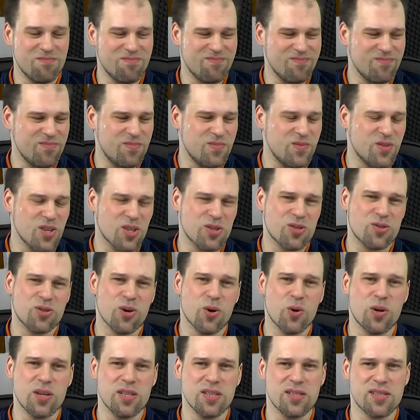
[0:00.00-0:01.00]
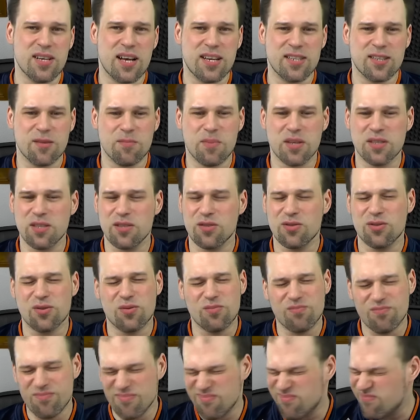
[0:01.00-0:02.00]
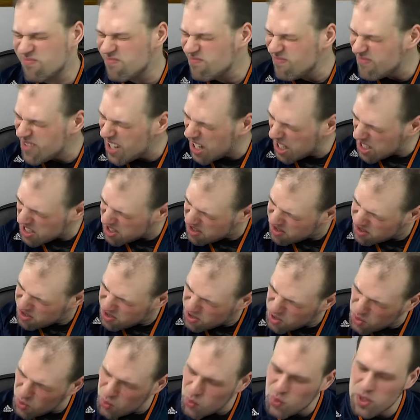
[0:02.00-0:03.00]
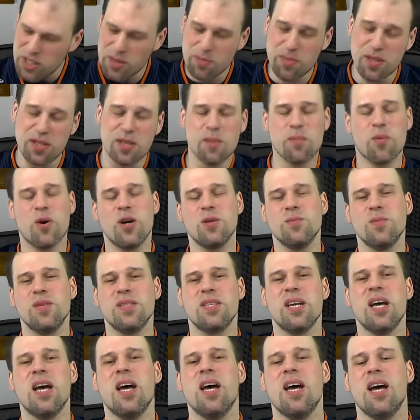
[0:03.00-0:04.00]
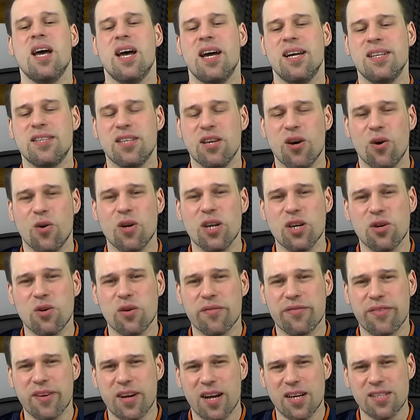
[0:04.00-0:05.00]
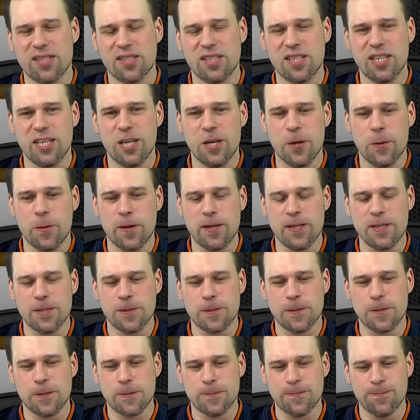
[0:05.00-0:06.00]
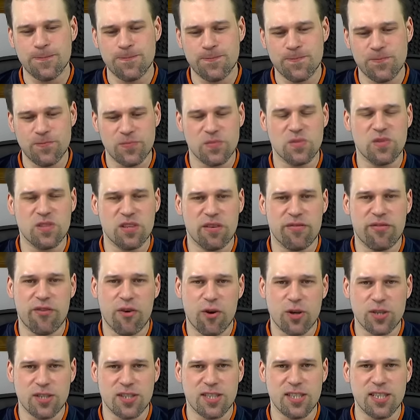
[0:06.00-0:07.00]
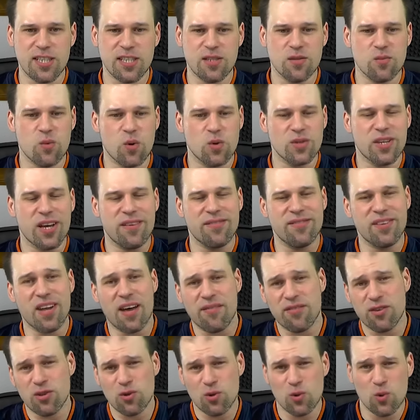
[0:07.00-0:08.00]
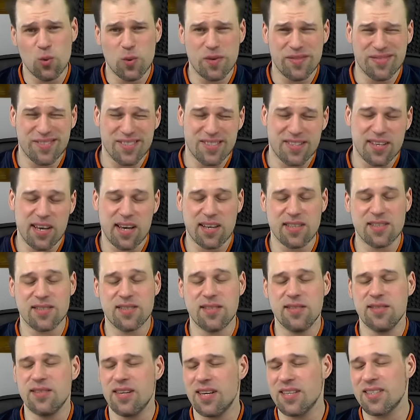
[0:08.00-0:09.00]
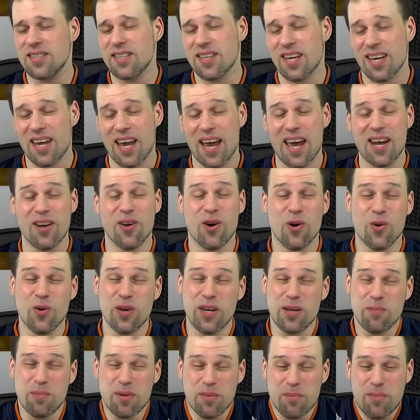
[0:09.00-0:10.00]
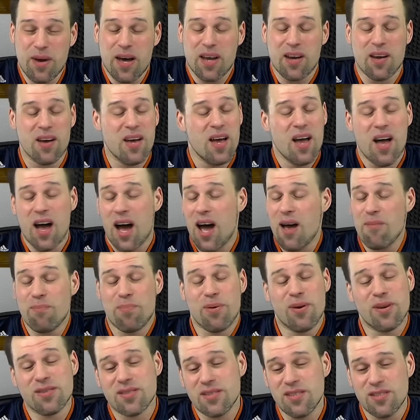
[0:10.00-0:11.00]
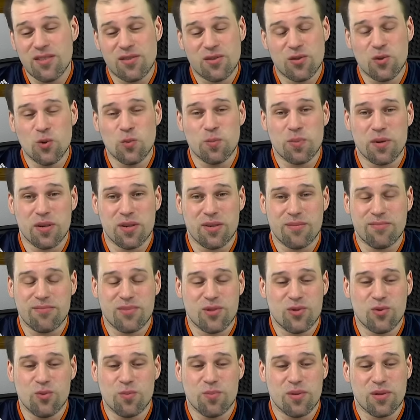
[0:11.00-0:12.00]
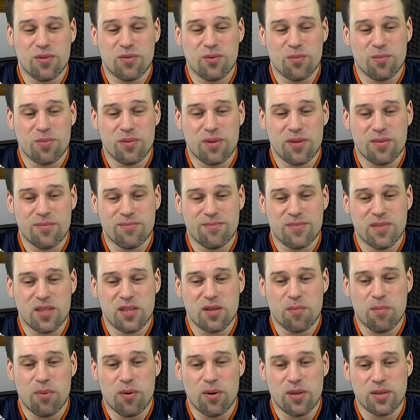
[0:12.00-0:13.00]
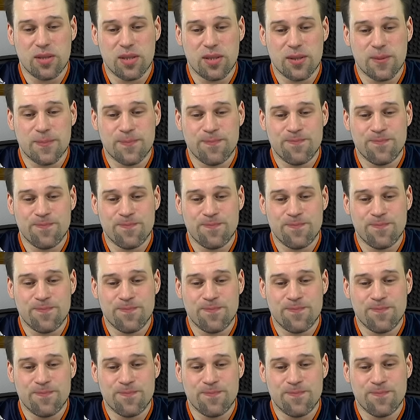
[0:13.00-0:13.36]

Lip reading: Not a total disaster, but an extreme disappointment. And the only good thing I see here is the third season won't have nothing to do with the second season. It can only be better. I'm personally super, super, super disappointed.